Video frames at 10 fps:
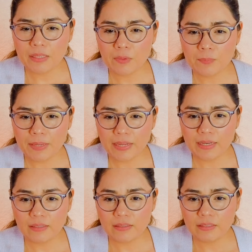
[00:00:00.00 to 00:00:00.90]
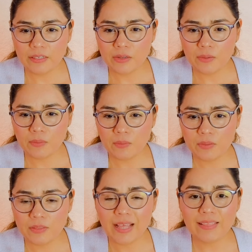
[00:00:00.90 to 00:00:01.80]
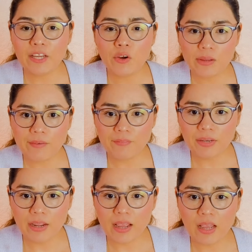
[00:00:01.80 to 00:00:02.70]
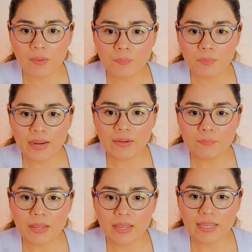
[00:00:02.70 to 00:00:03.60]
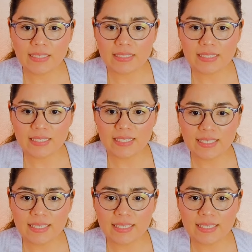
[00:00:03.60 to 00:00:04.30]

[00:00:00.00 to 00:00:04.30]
a little bit, you know, not that you're giving up, right? But